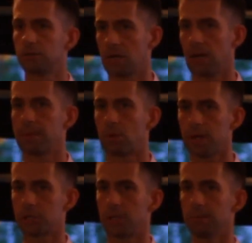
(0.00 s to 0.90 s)
shall not be
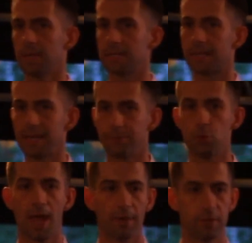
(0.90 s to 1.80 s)
questioned means that if
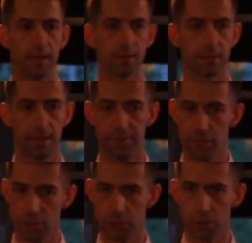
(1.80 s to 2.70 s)
you have debt, if
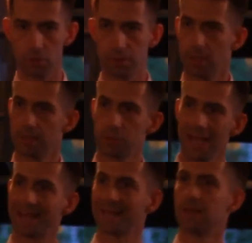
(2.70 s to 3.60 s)
it's issued, you
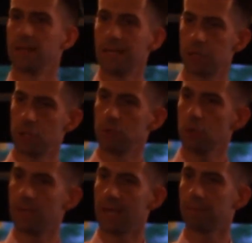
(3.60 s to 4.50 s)
can't issue
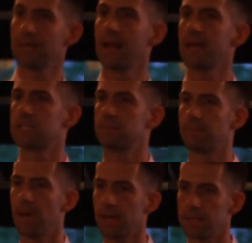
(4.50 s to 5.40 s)
new debt, but it has to be
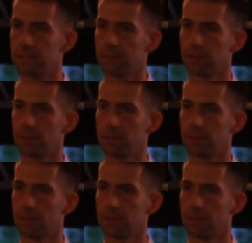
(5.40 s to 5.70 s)
paid.